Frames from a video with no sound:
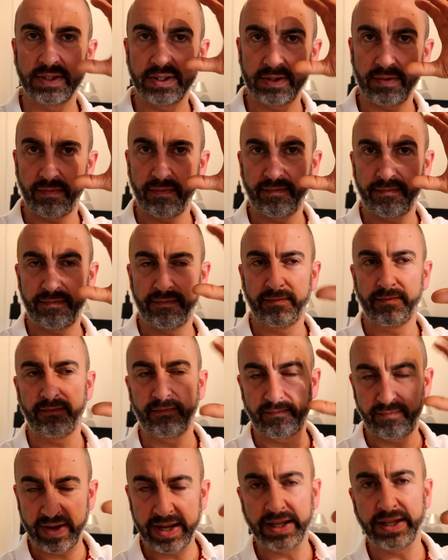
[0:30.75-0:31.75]
The
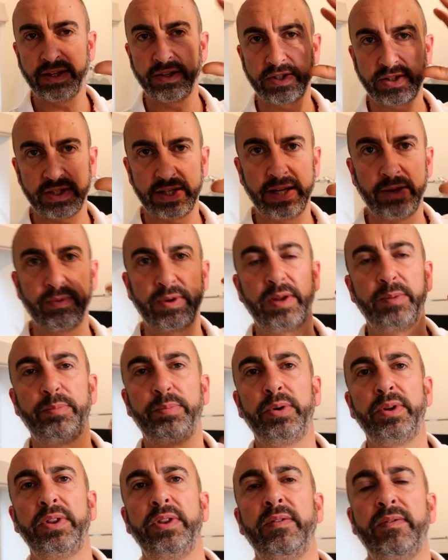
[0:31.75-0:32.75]
thing you see when you
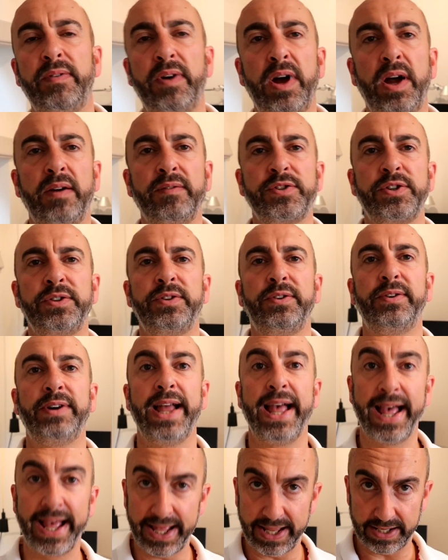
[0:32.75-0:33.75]
put the Vives on your
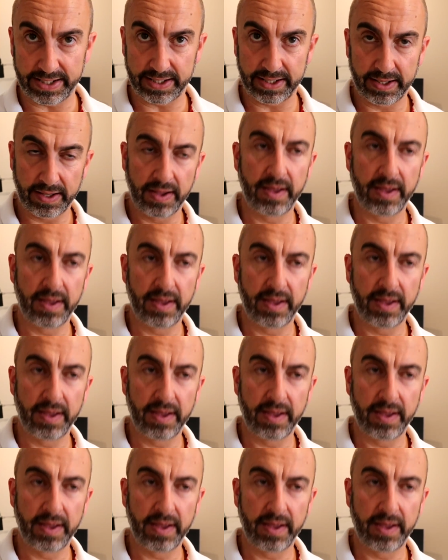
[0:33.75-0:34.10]
head.